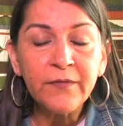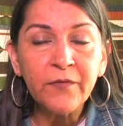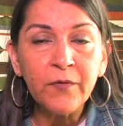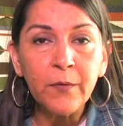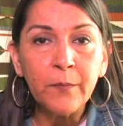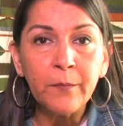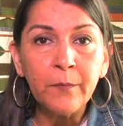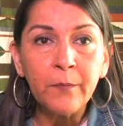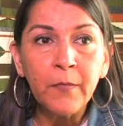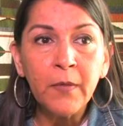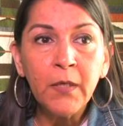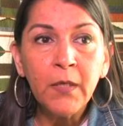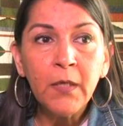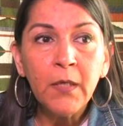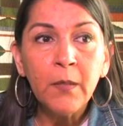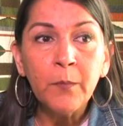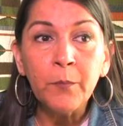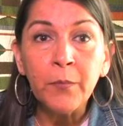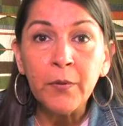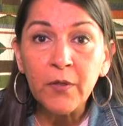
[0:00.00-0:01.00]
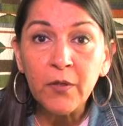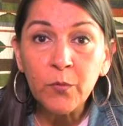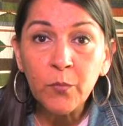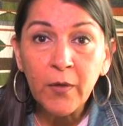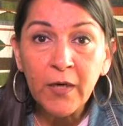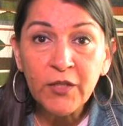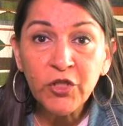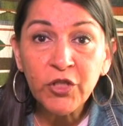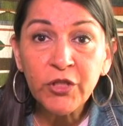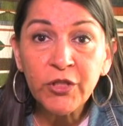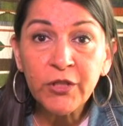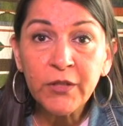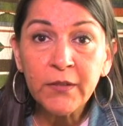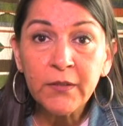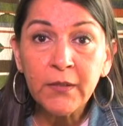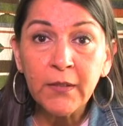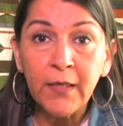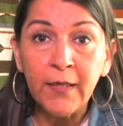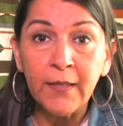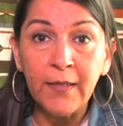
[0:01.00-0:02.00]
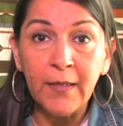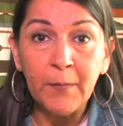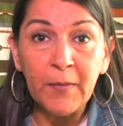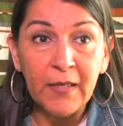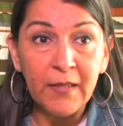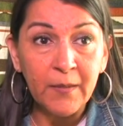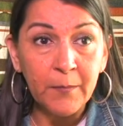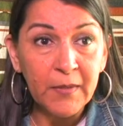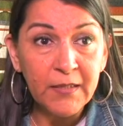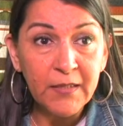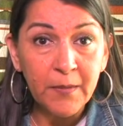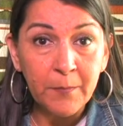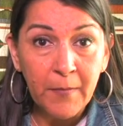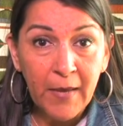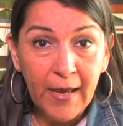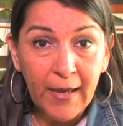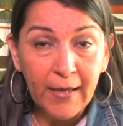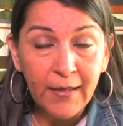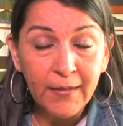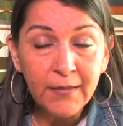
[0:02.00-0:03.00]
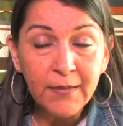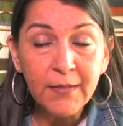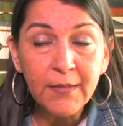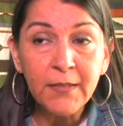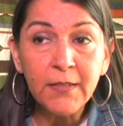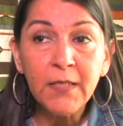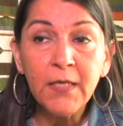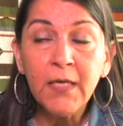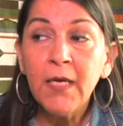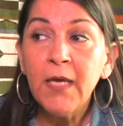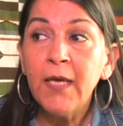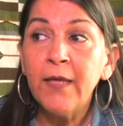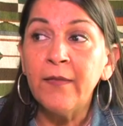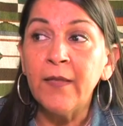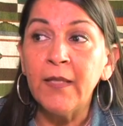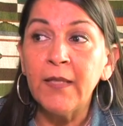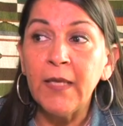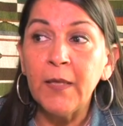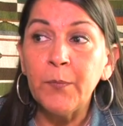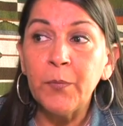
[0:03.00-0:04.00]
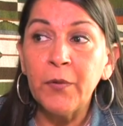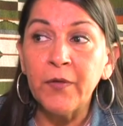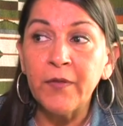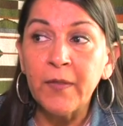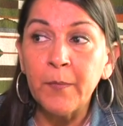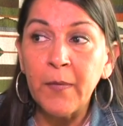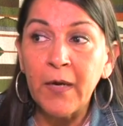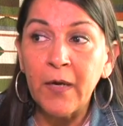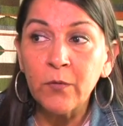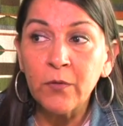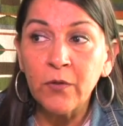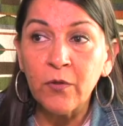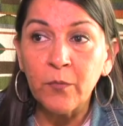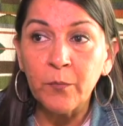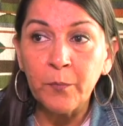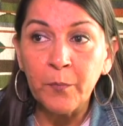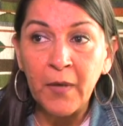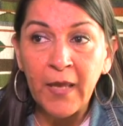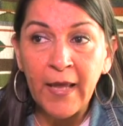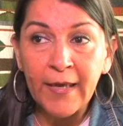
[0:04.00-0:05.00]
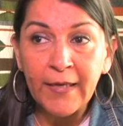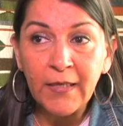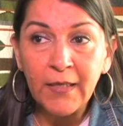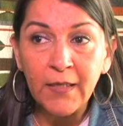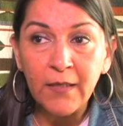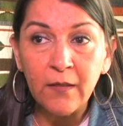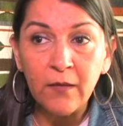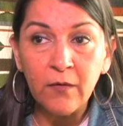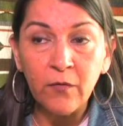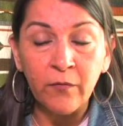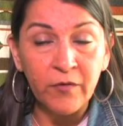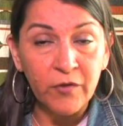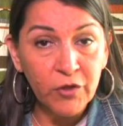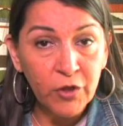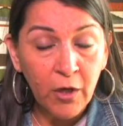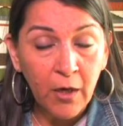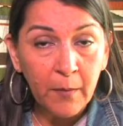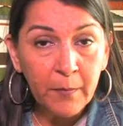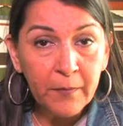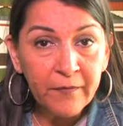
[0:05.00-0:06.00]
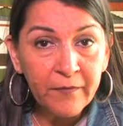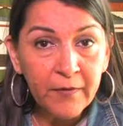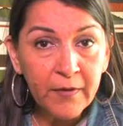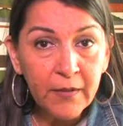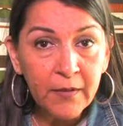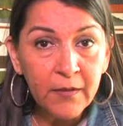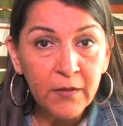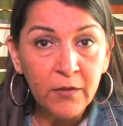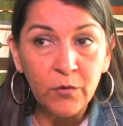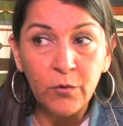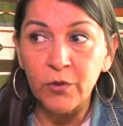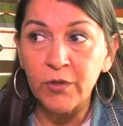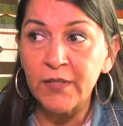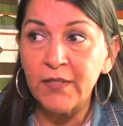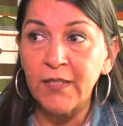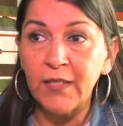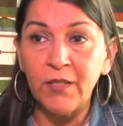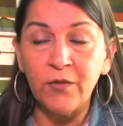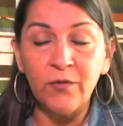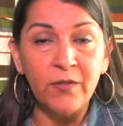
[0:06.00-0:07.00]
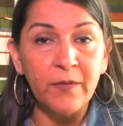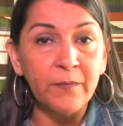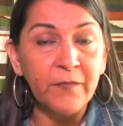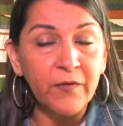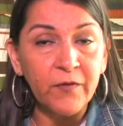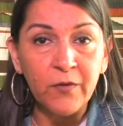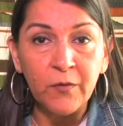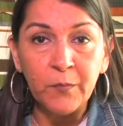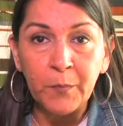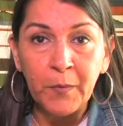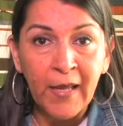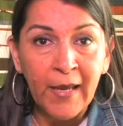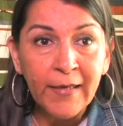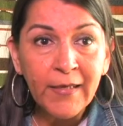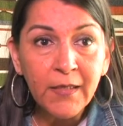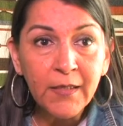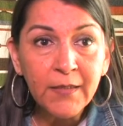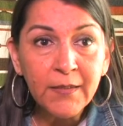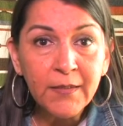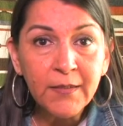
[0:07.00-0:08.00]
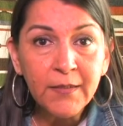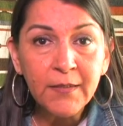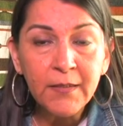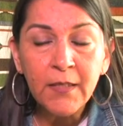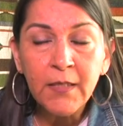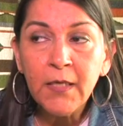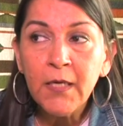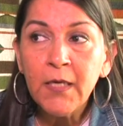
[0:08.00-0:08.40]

from bulrush, and they made them into mats. Then they put the mountain goat blanket over top of it, and of course they used them for their blankets.